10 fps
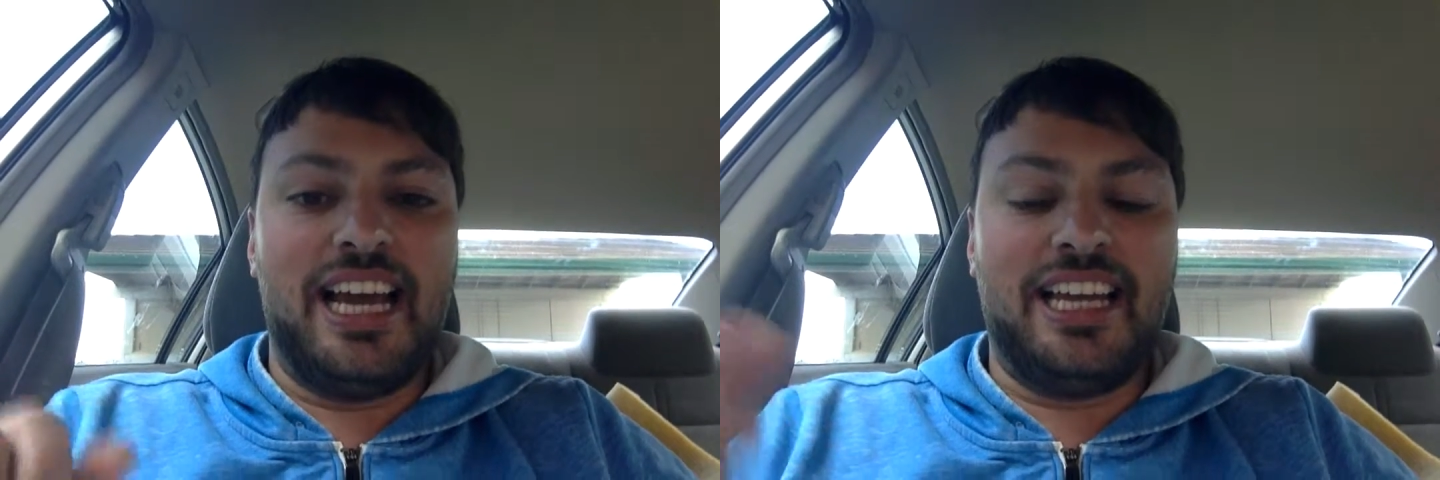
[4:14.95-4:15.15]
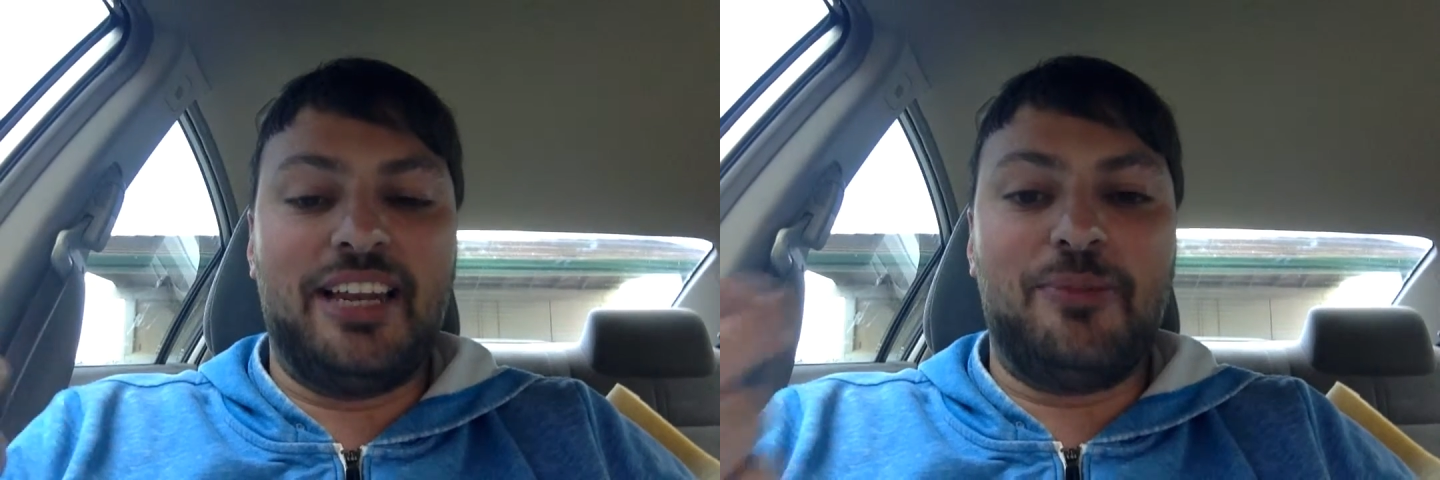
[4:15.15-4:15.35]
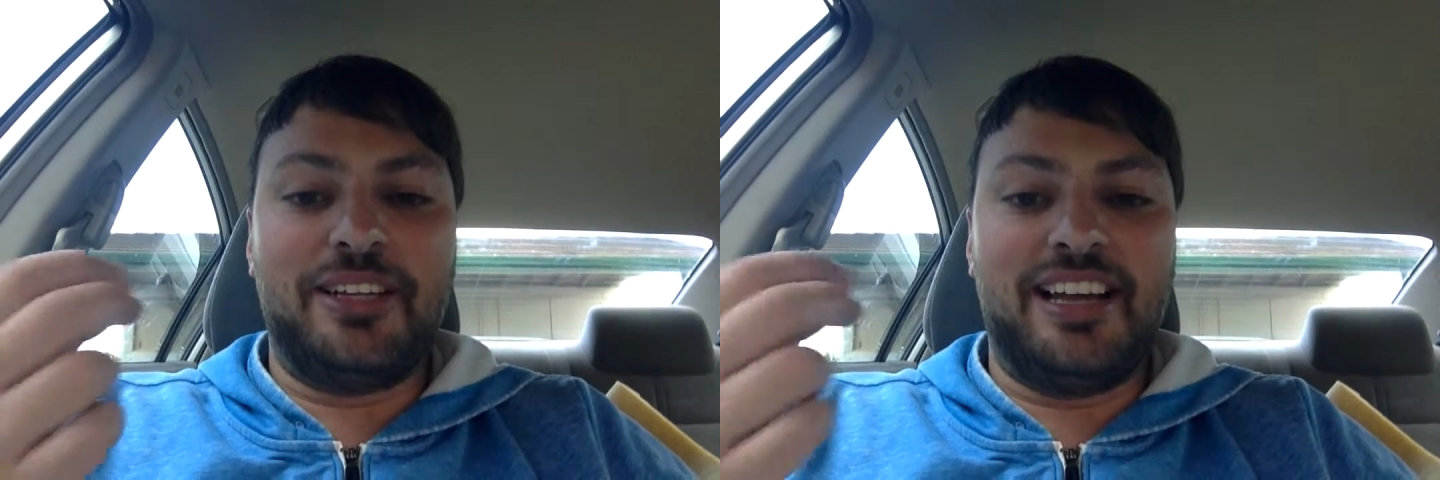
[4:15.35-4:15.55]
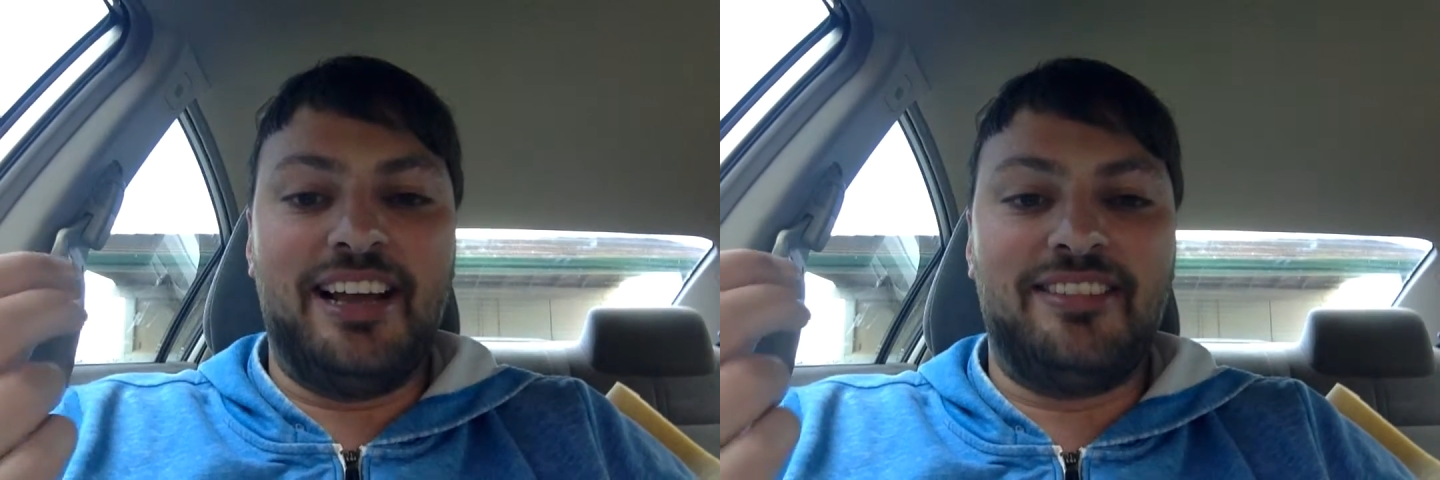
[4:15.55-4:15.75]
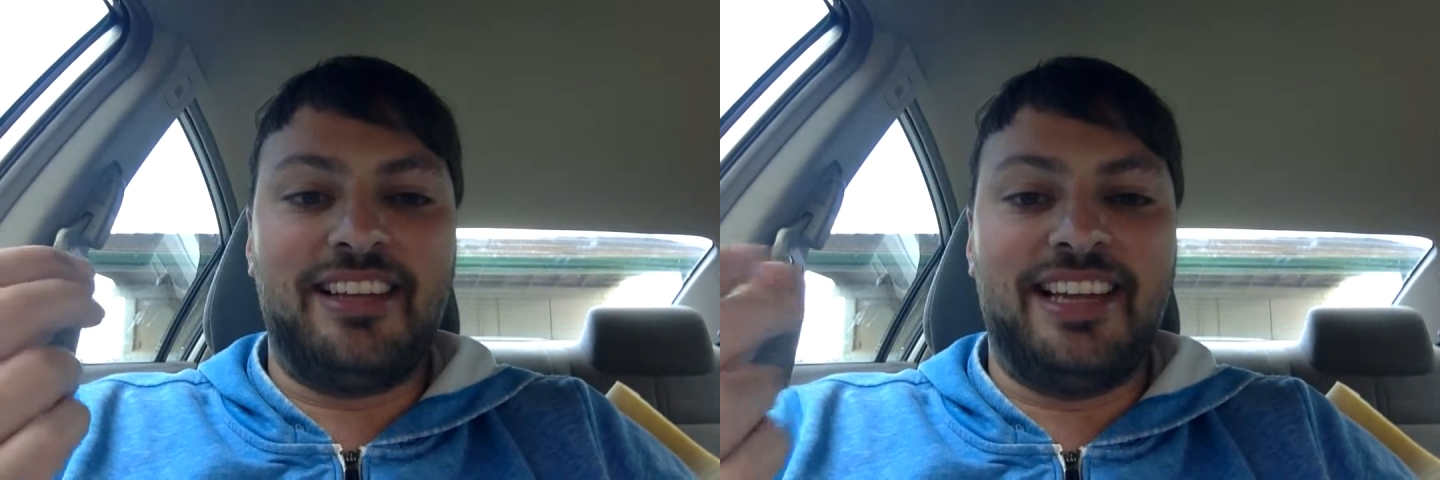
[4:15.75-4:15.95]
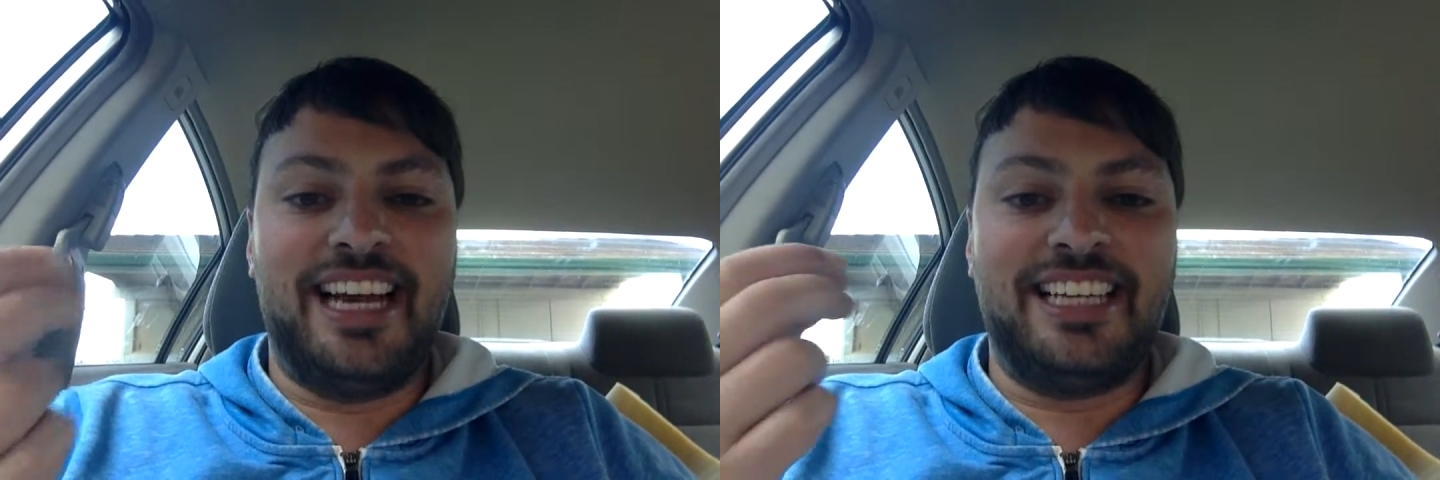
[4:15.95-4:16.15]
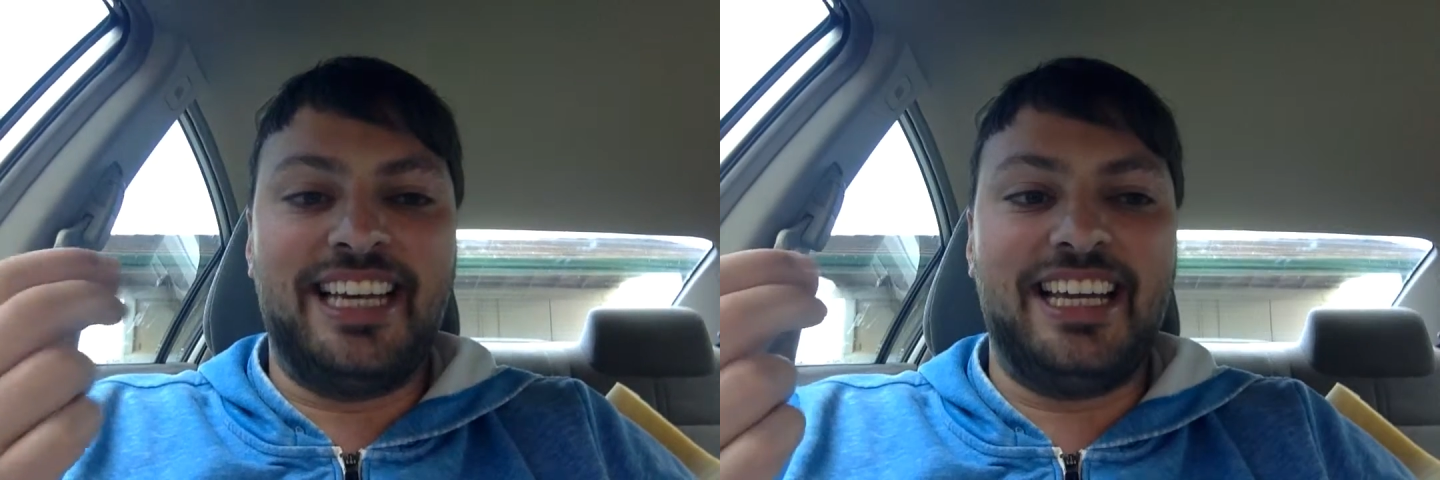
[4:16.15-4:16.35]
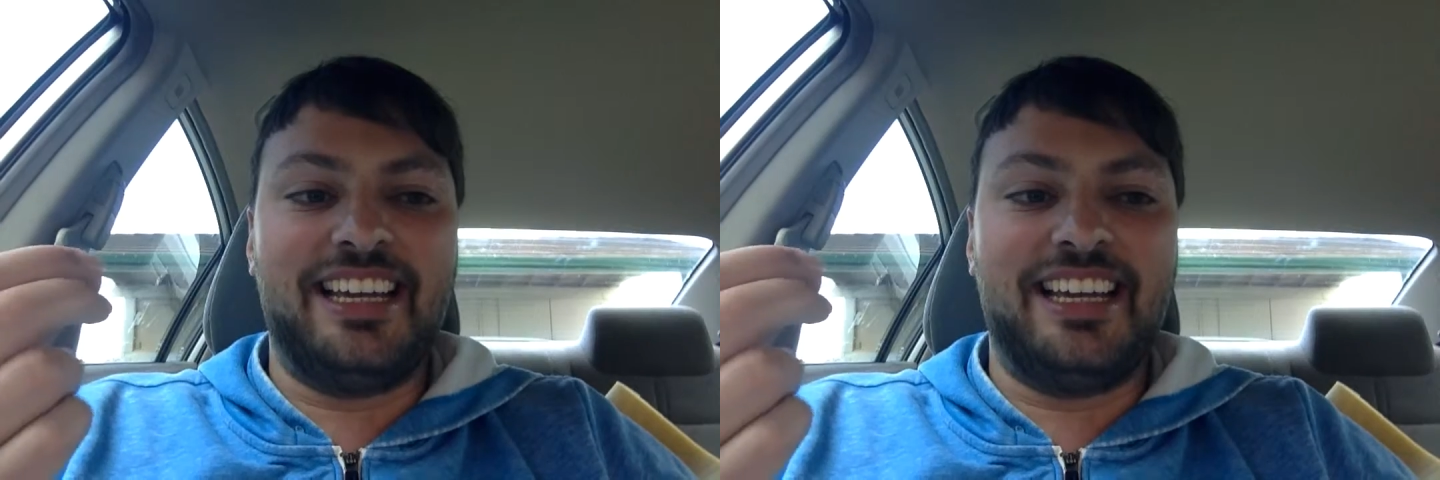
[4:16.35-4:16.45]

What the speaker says: And then we tasted, and I did,